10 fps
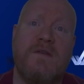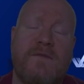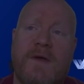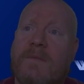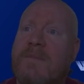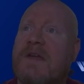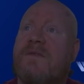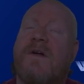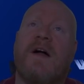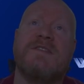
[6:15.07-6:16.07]
for bigger
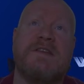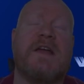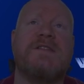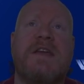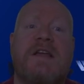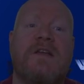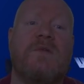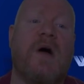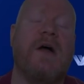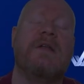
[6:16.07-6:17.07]
files, it can take a little
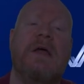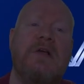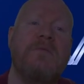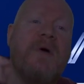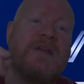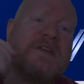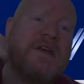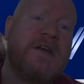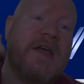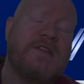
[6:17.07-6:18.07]
while. But
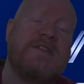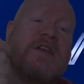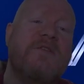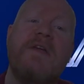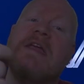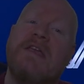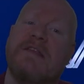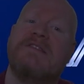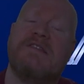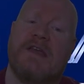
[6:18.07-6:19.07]
it's a
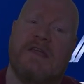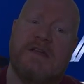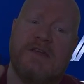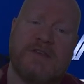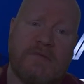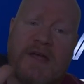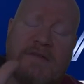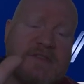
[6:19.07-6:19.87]
convenience thing. You don't have to